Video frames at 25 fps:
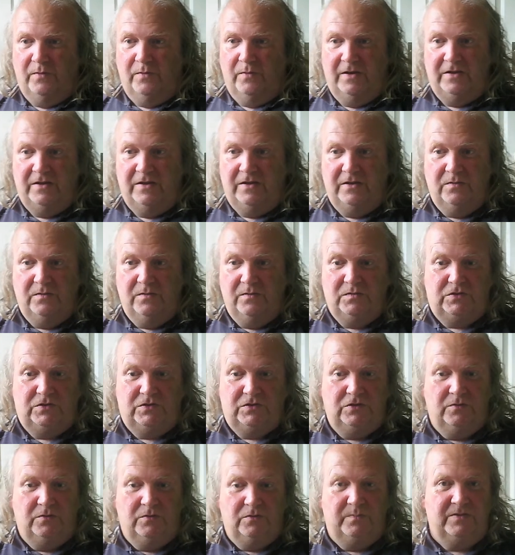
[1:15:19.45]
where
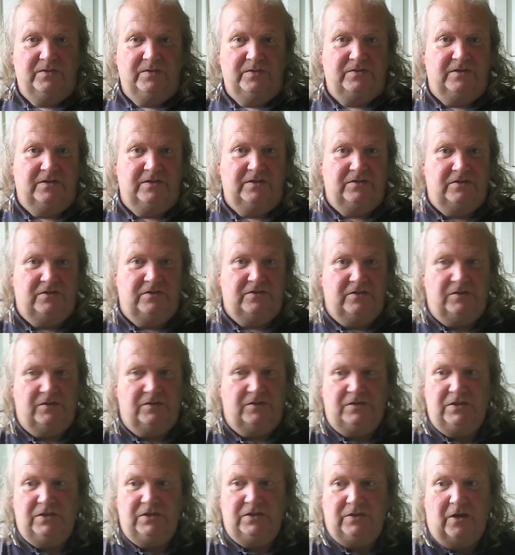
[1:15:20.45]
YouTubers are
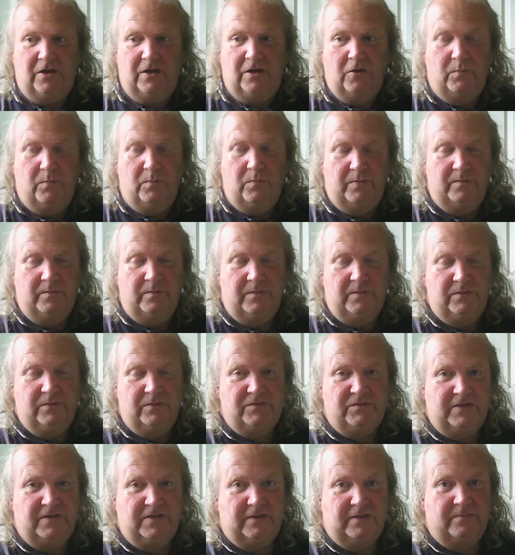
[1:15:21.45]
starting to open
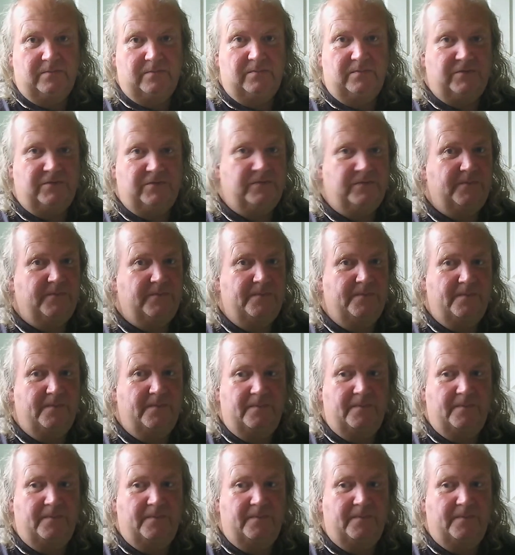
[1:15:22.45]
museums?